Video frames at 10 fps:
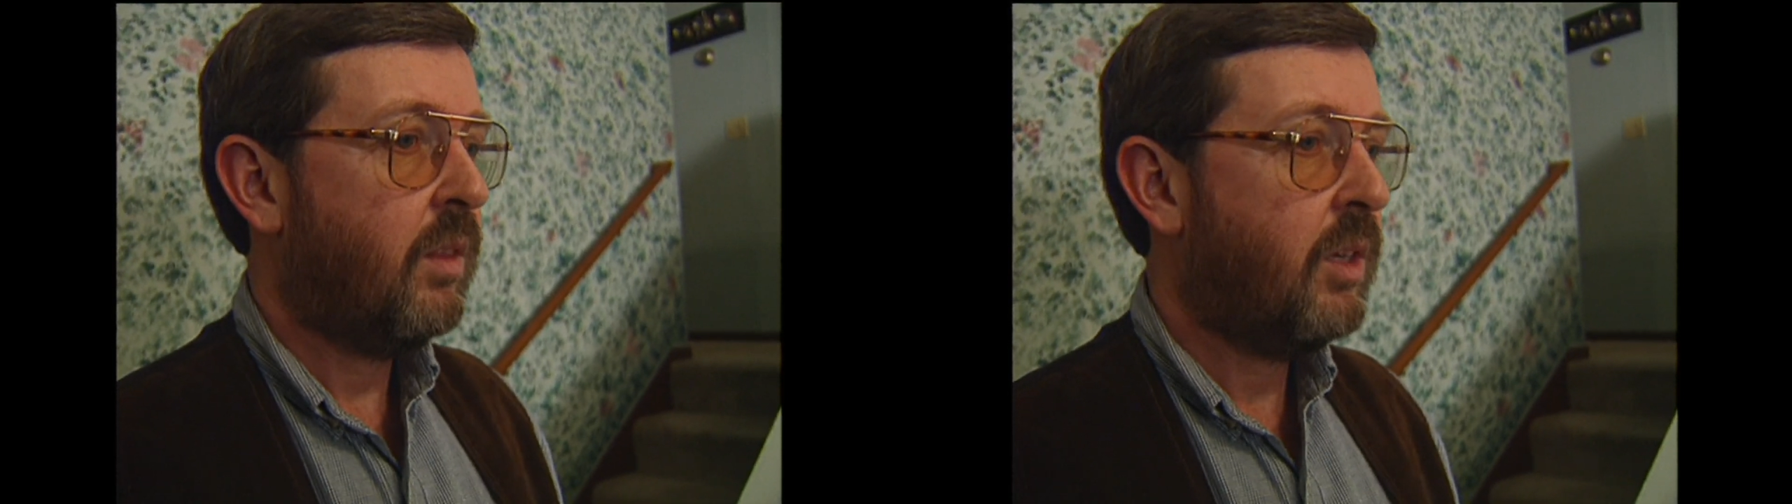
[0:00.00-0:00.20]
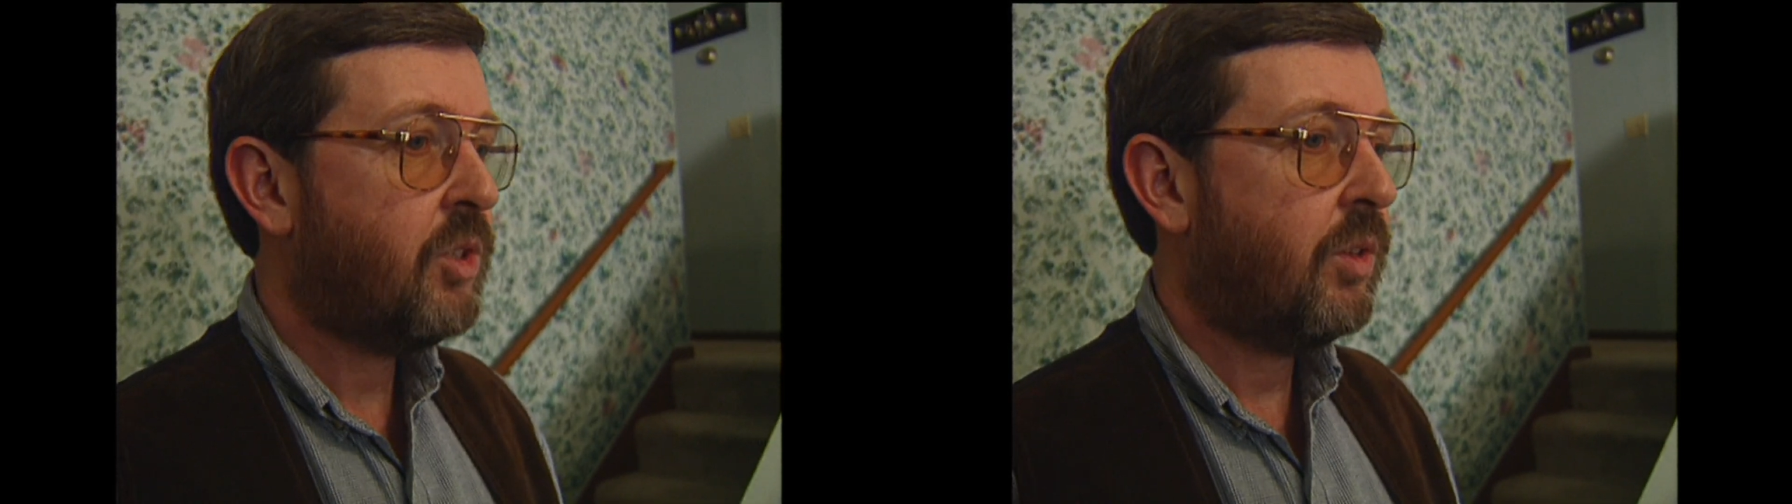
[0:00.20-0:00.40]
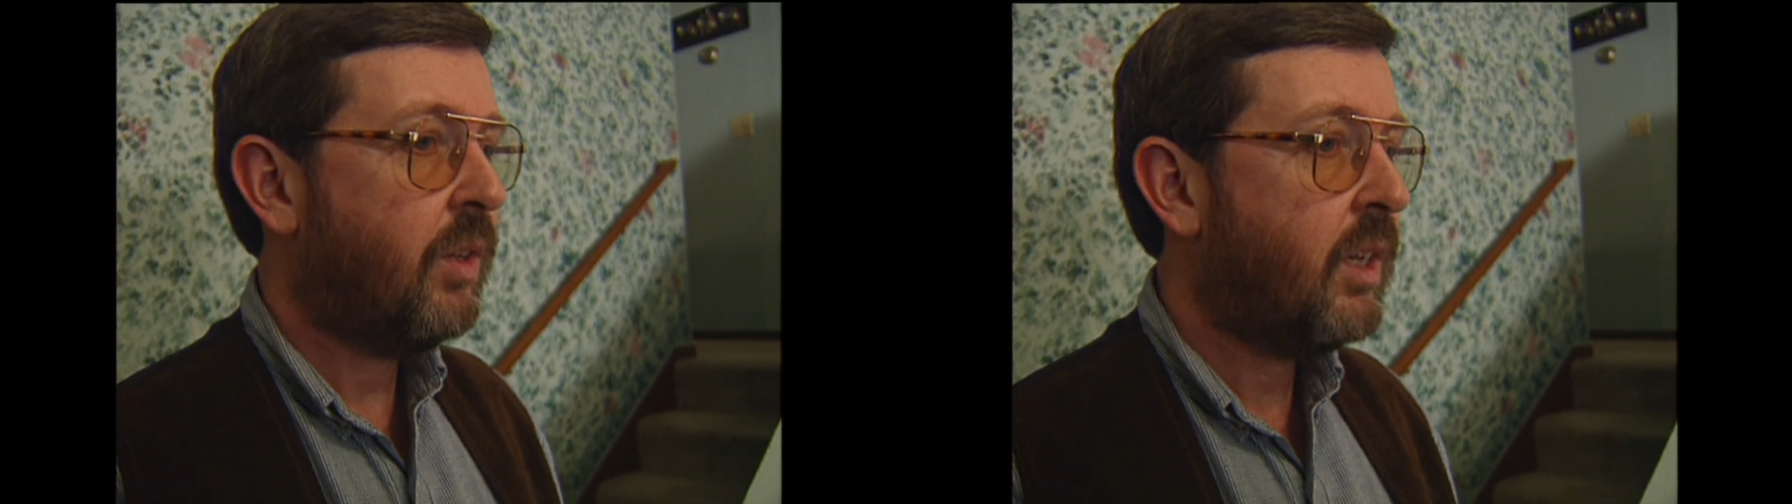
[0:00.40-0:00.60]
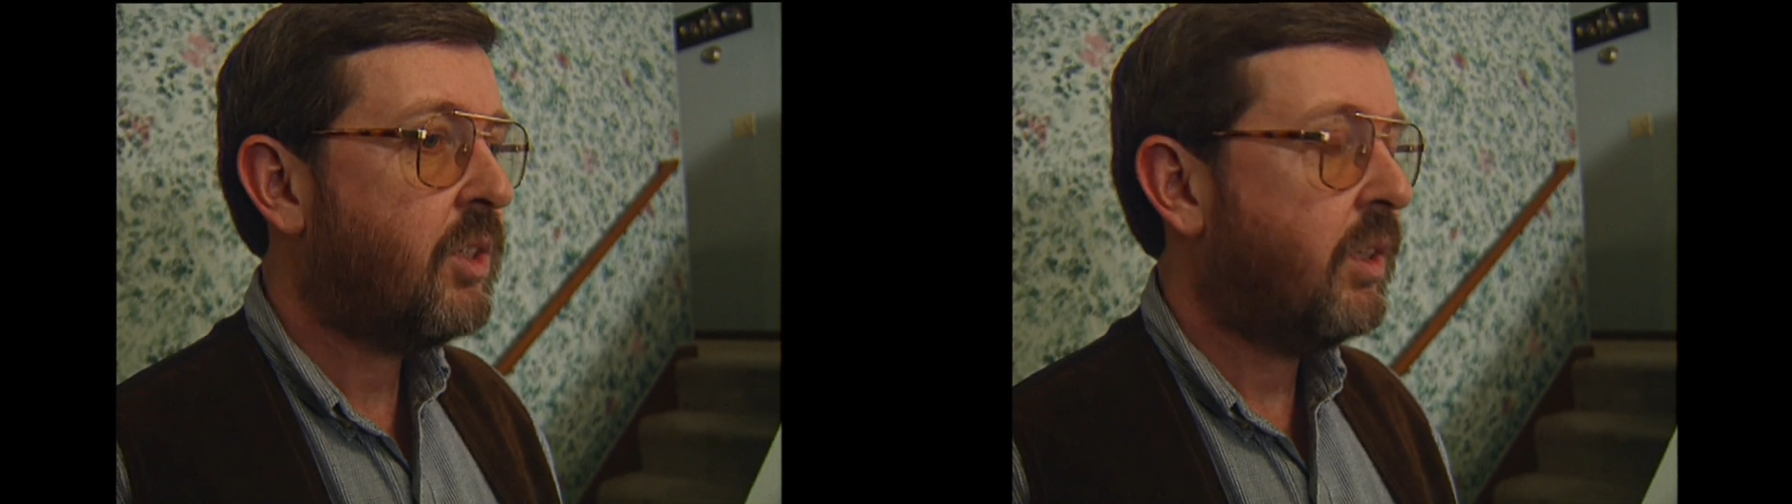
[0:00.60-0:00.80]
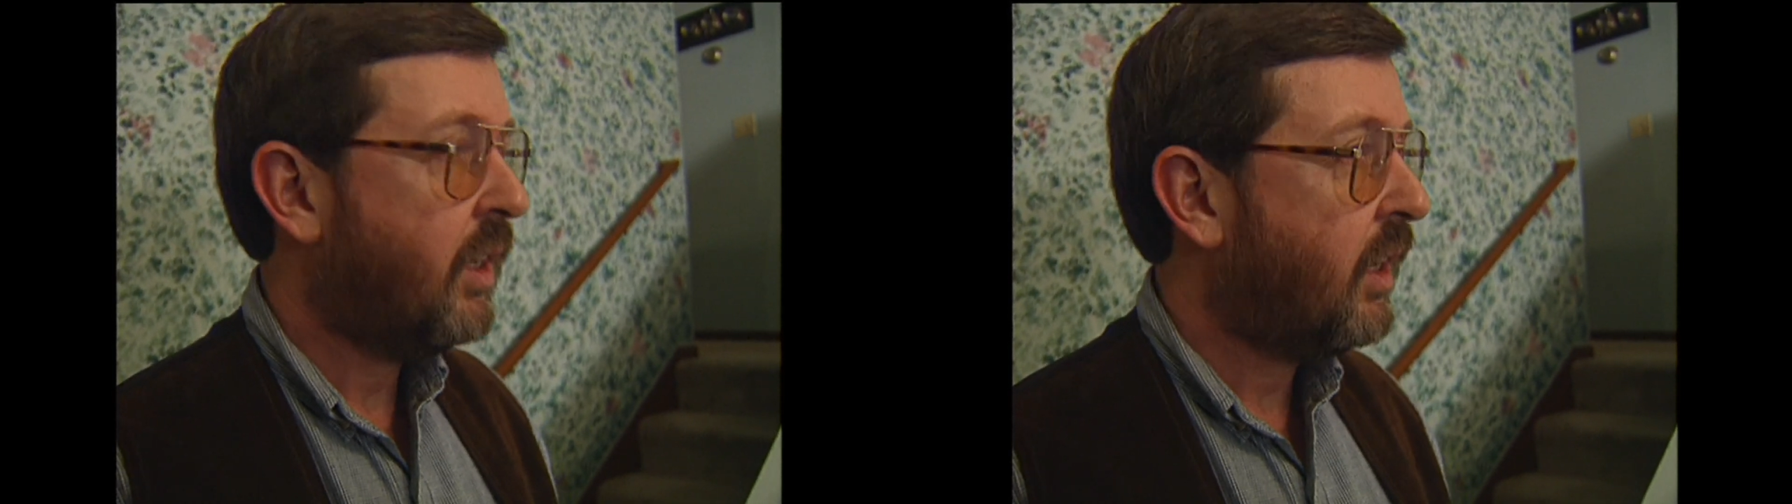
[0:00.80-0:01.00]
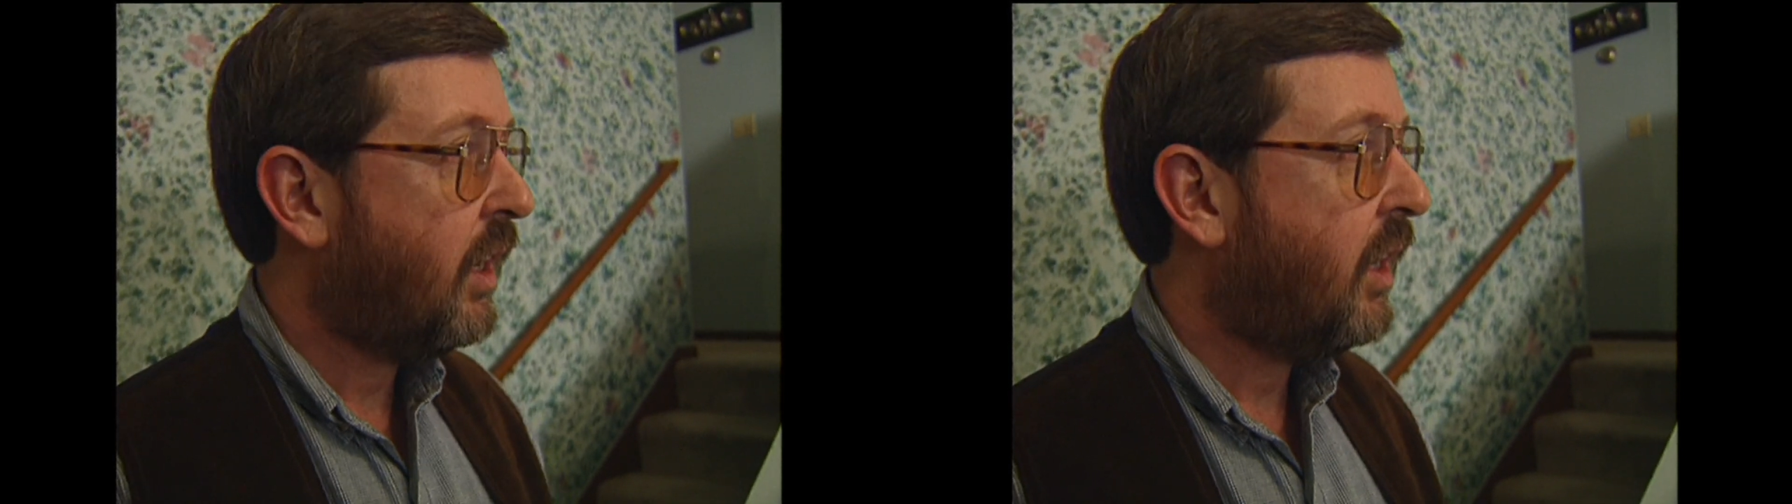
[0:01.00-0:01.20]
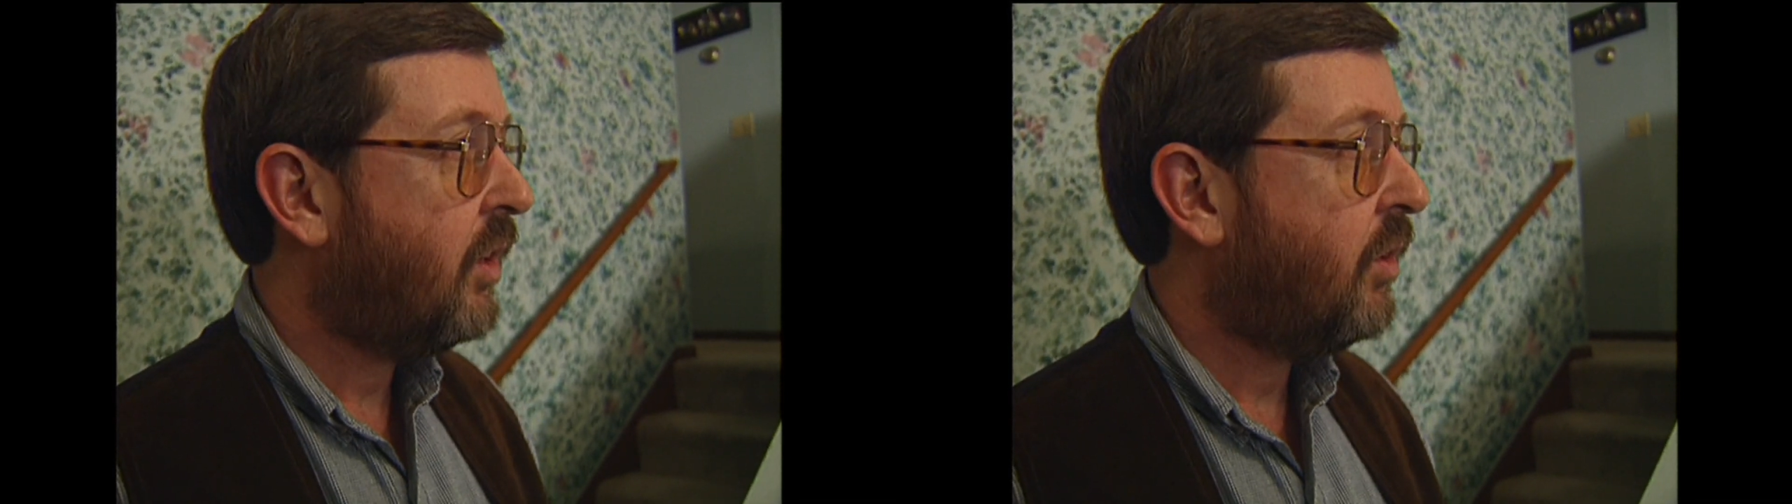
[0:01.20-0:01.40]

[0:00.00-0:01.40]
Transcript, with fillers: these are things that they can